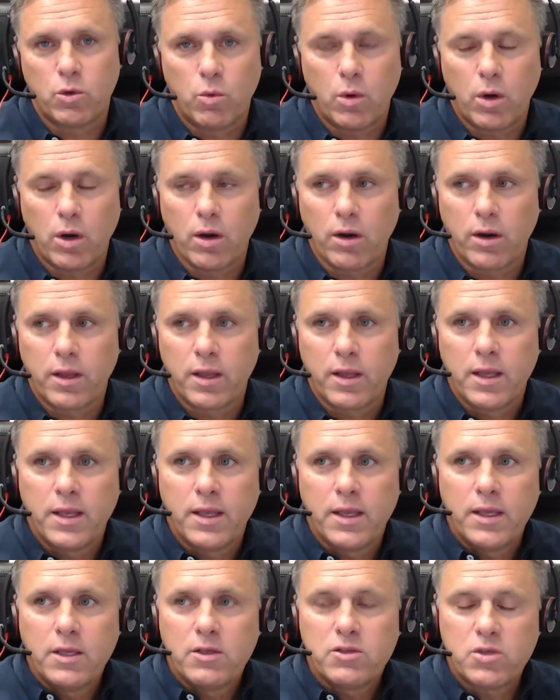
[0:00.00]
work.
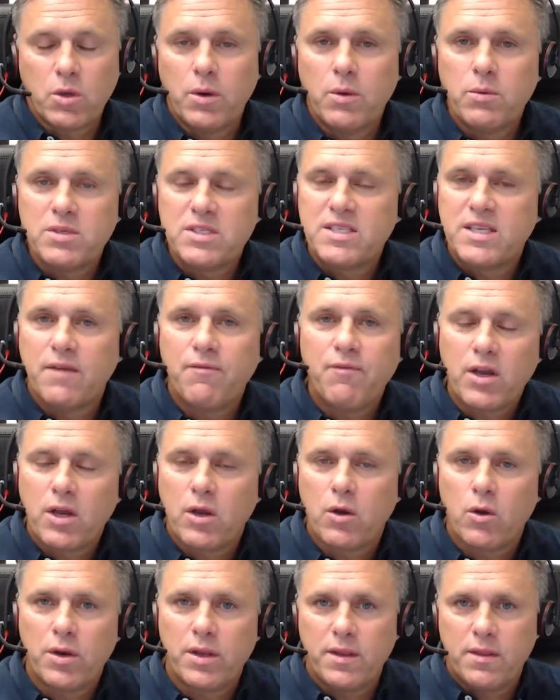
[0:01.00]
So it was
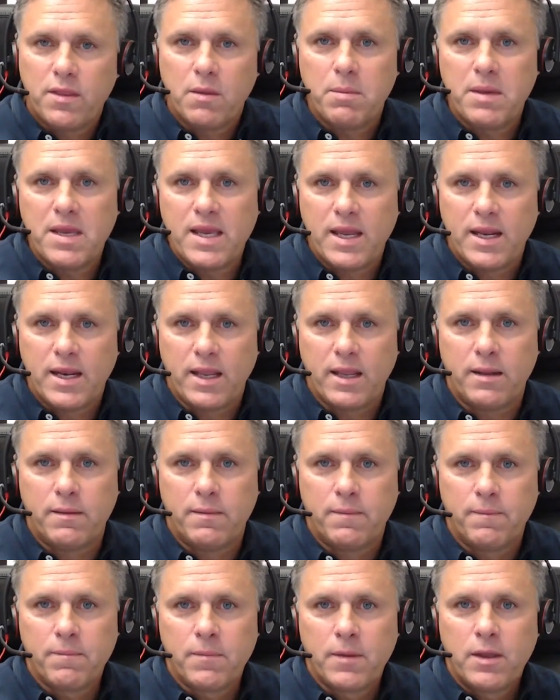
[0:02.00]
difficult in the
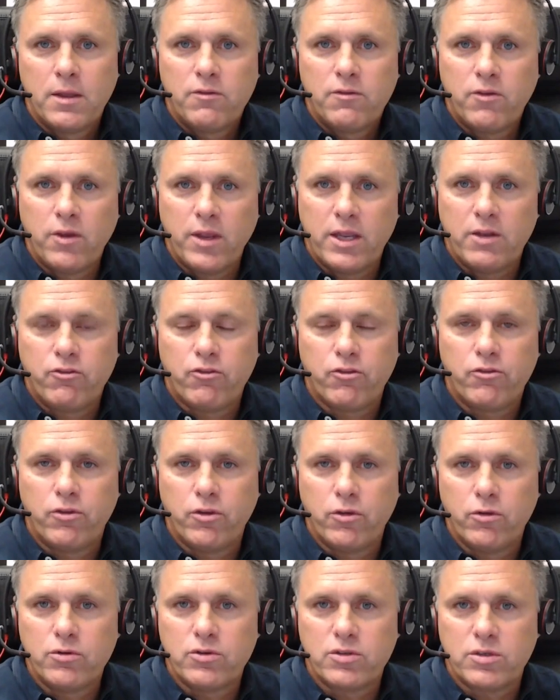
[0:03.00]
beginning to
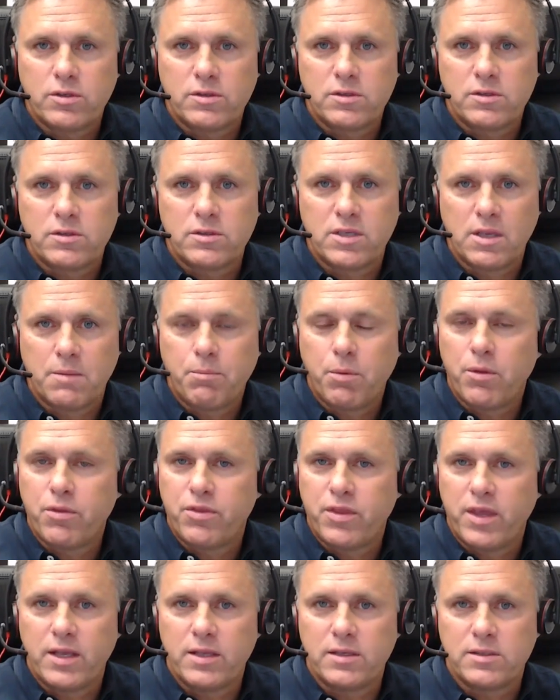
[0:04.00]
introduce simple
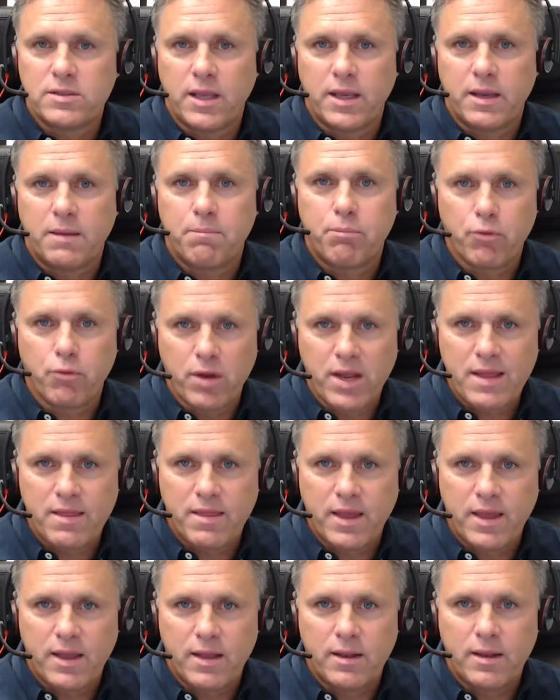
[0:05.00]
things like
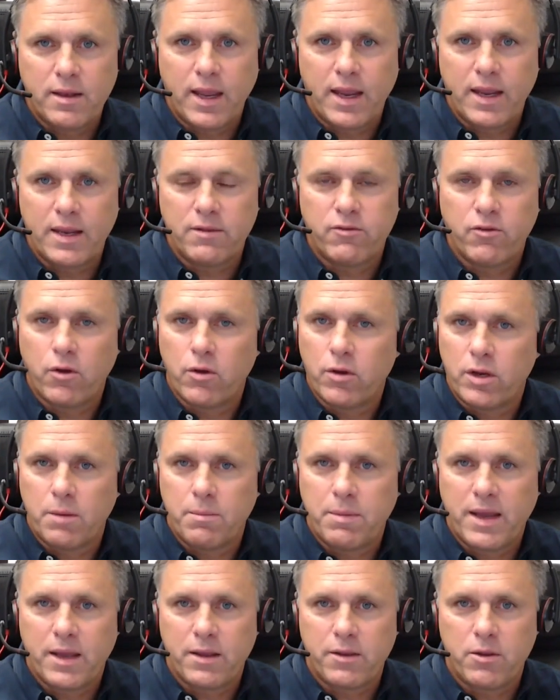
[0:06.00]
breathing and talking
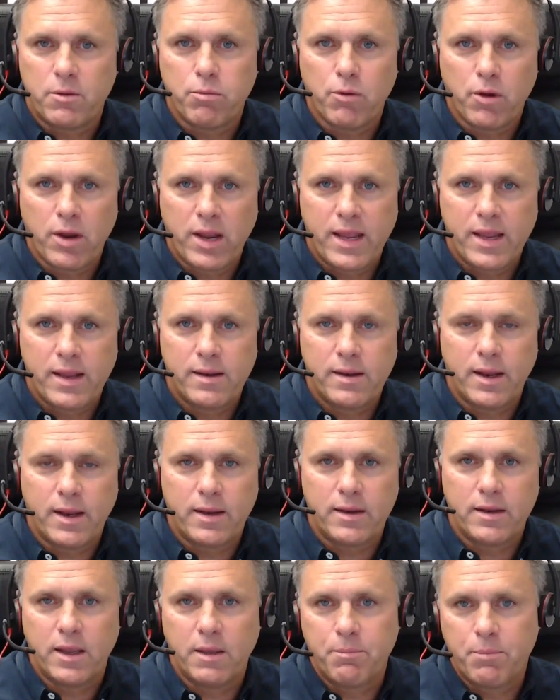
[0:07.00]
about your brain
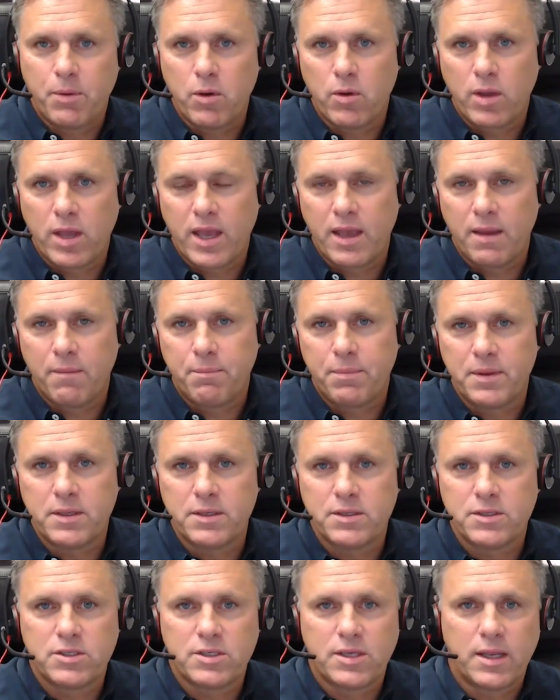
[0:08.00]
and
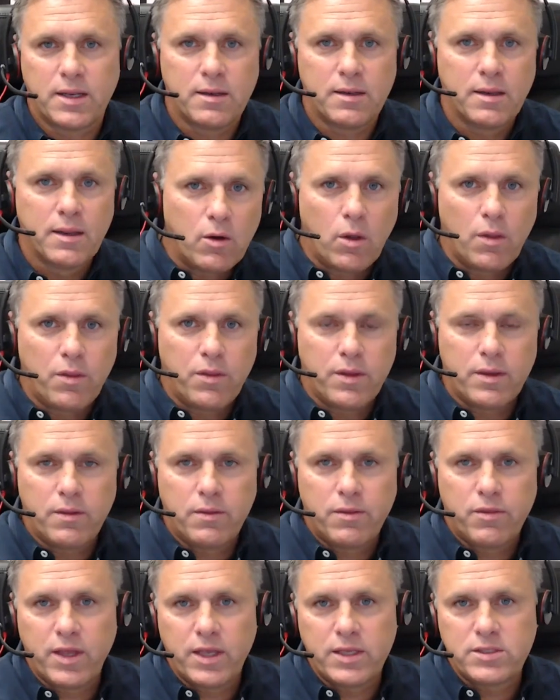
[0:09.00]
hippocampus and all
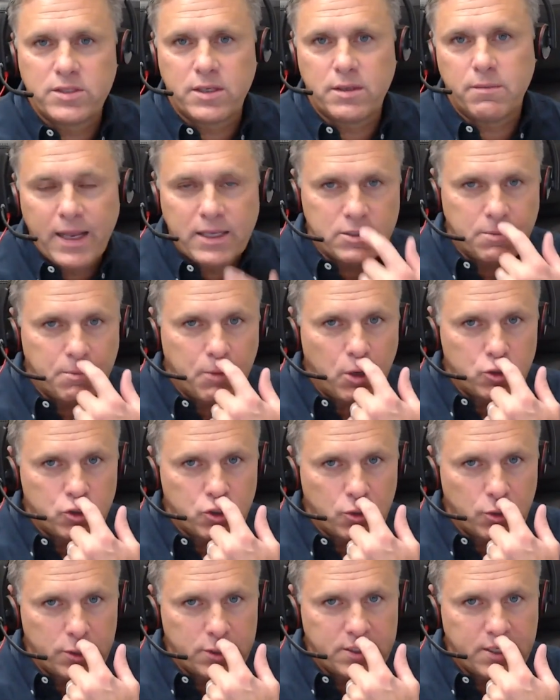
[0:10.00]
the things that as
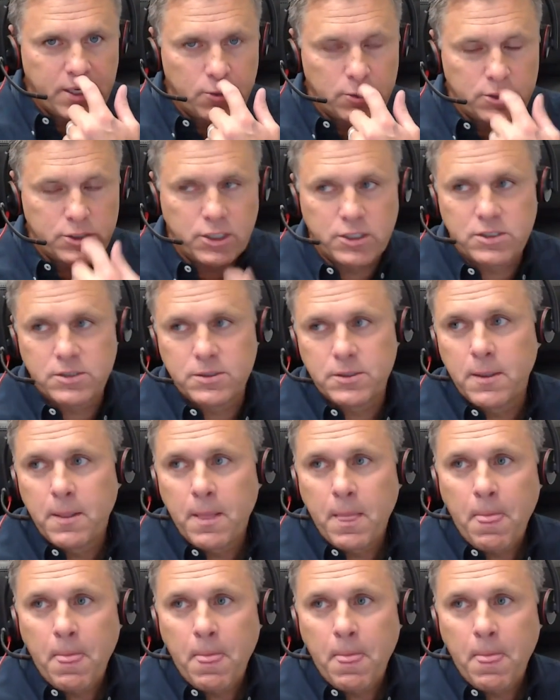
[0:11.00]
emotional intelligence.